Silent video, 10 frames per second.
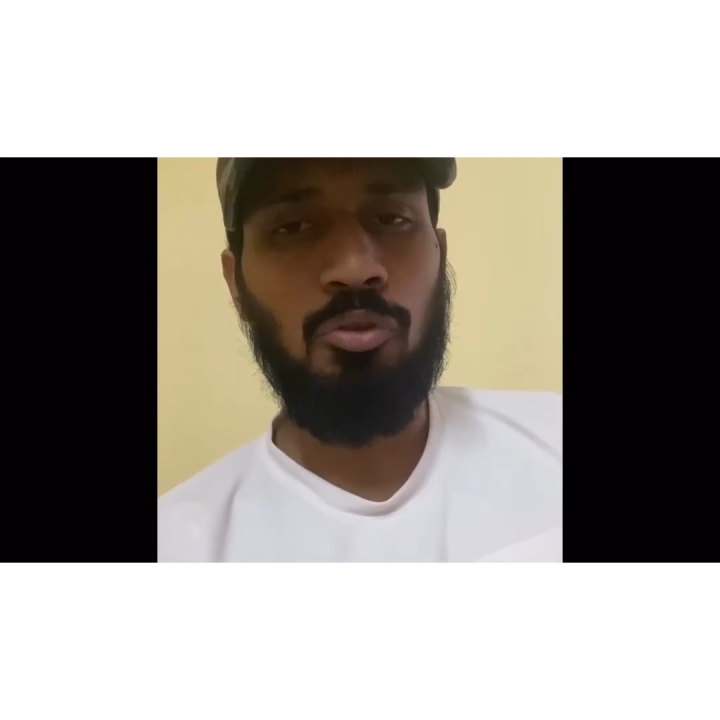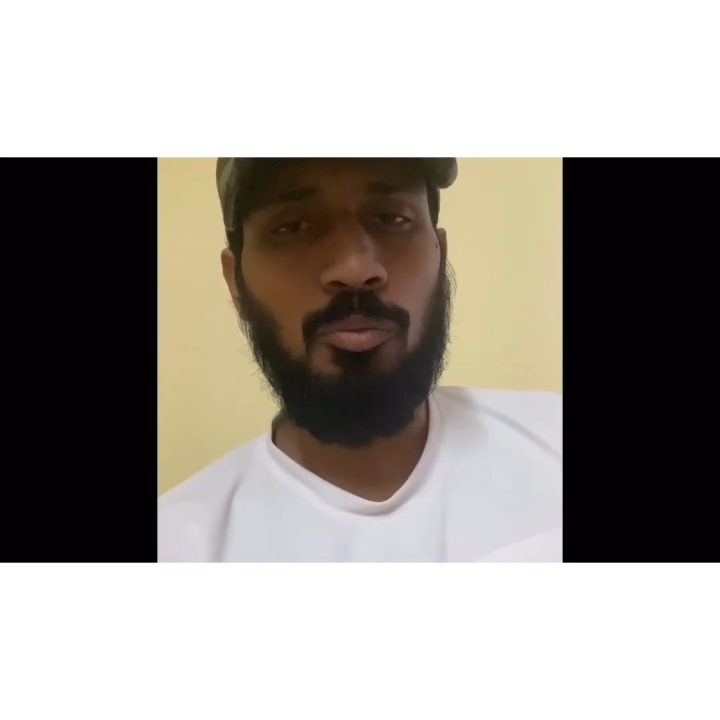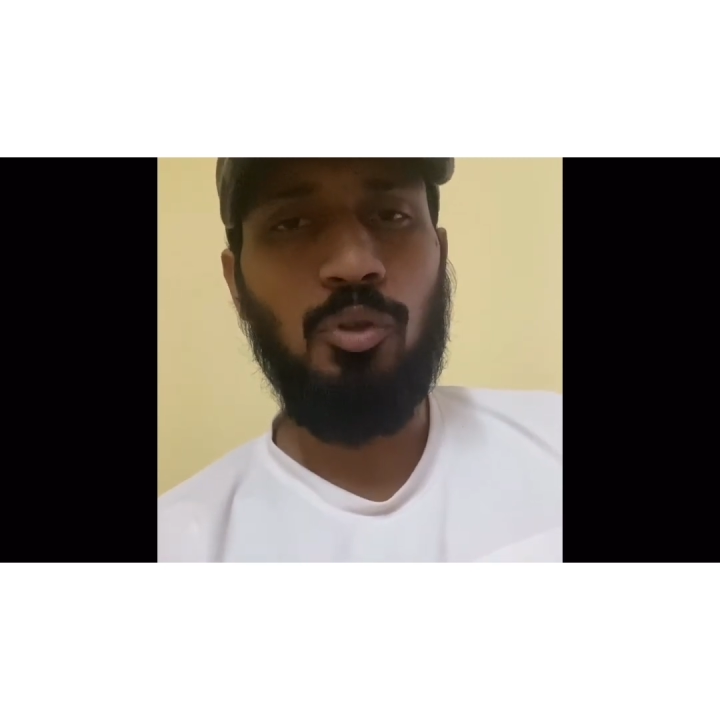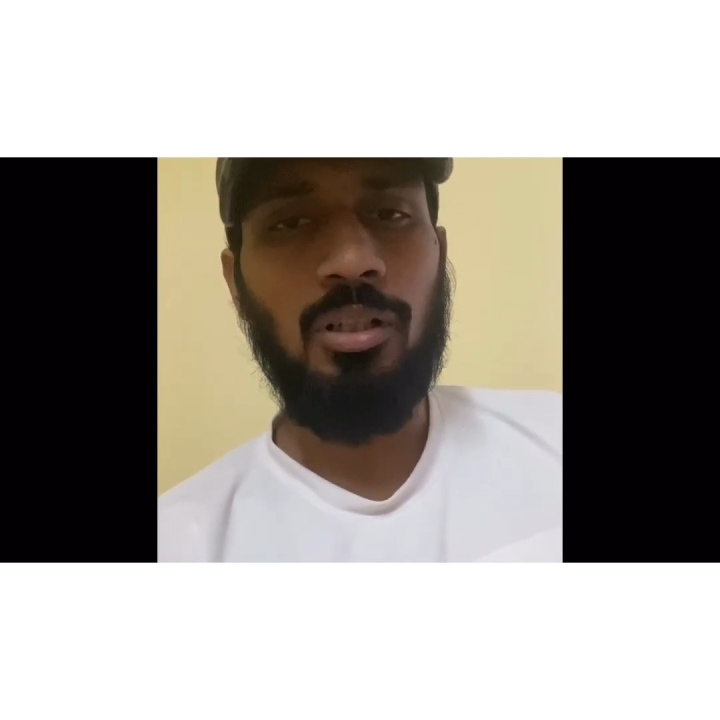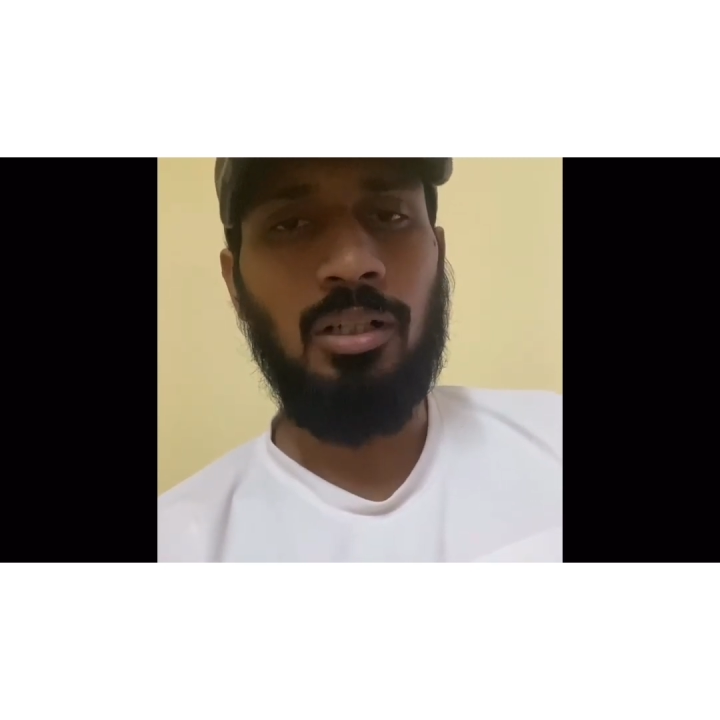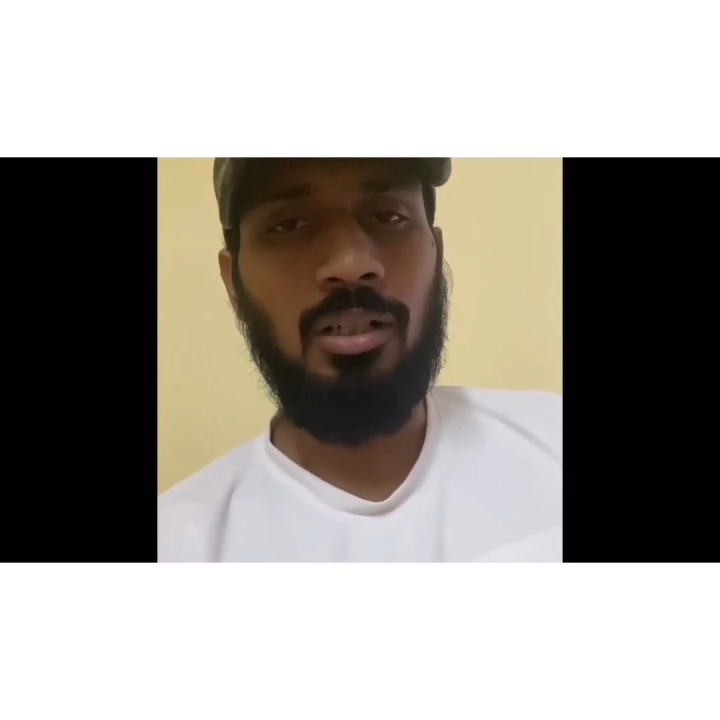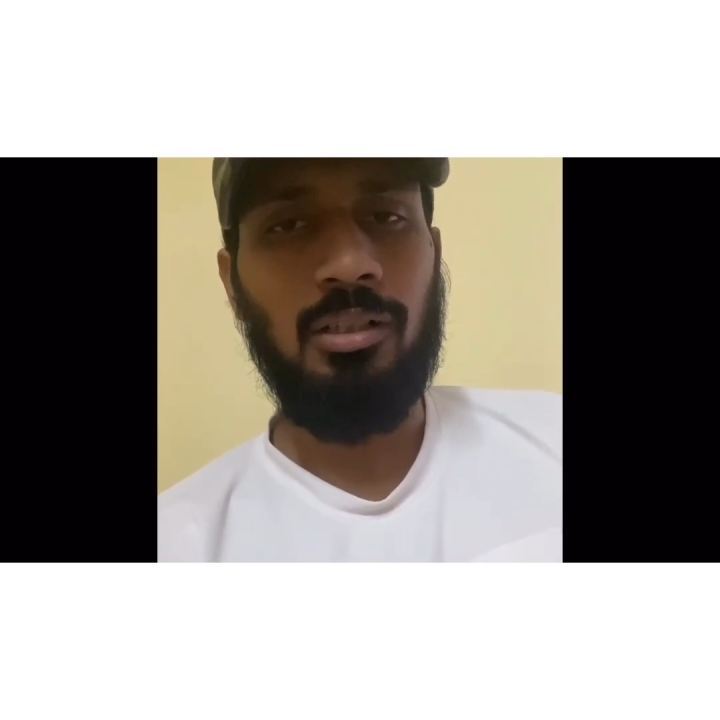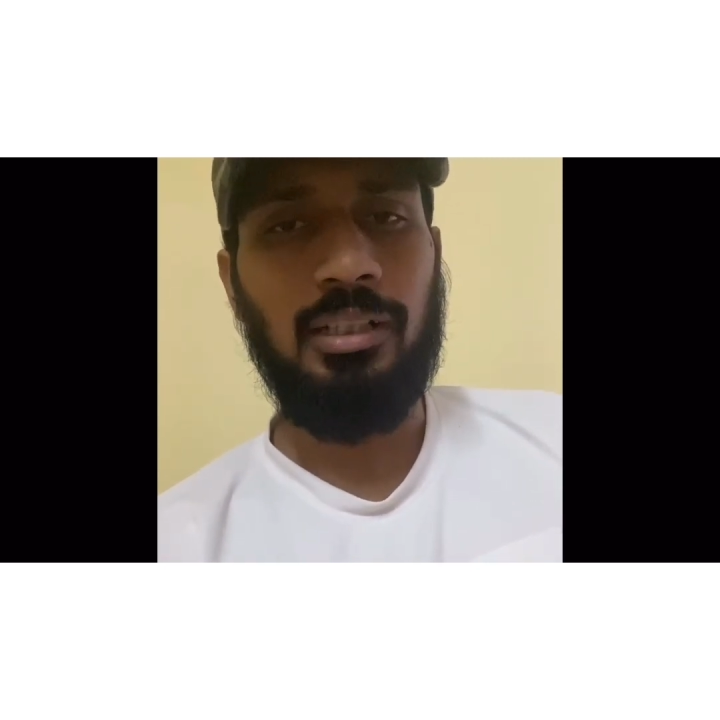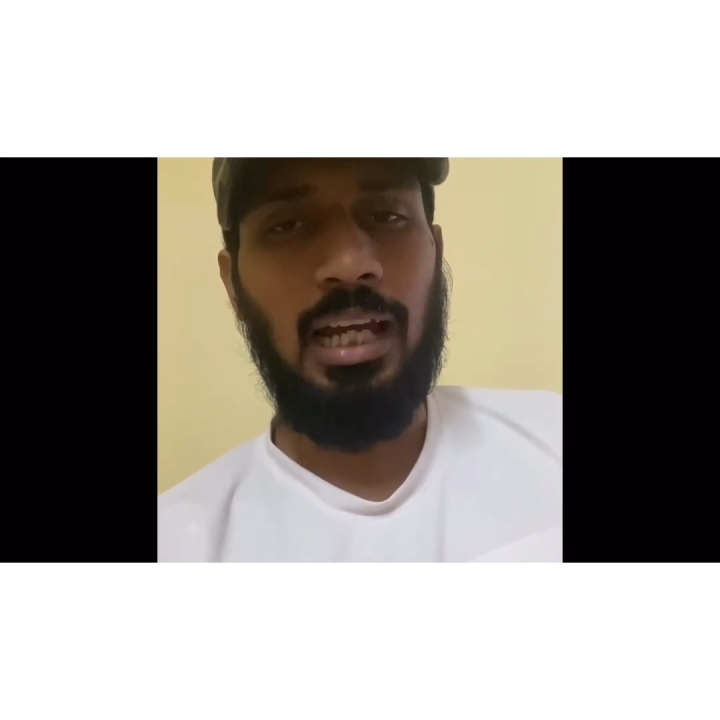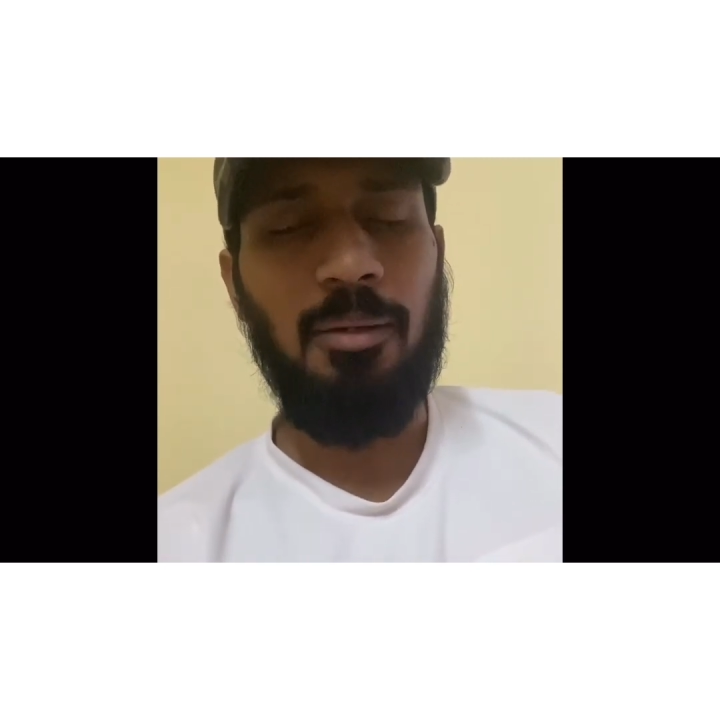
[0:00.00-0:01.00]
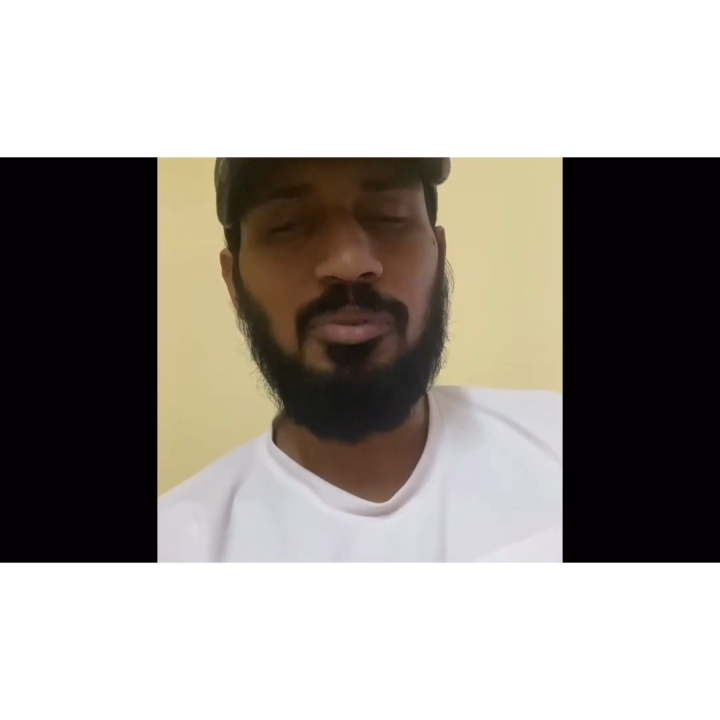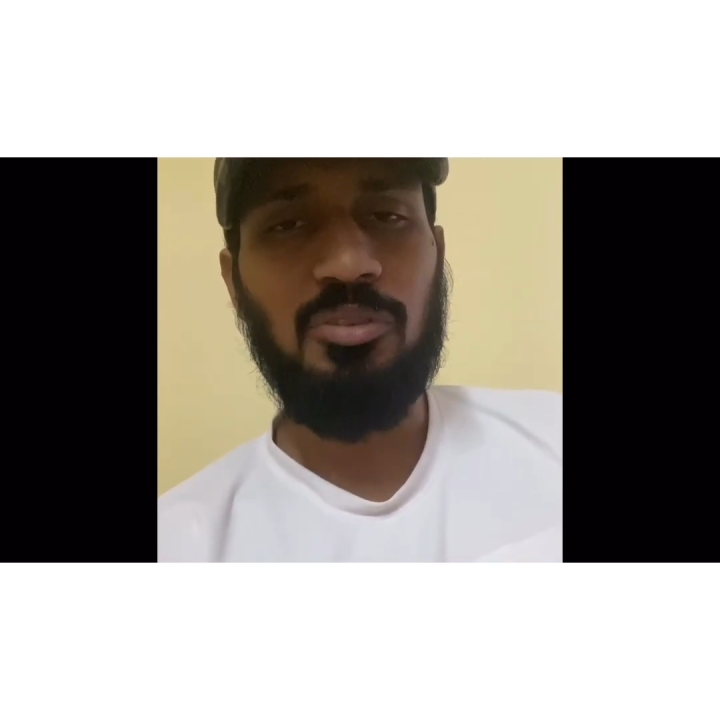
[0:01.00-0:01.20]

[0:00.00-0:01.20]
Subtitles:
to book a cab,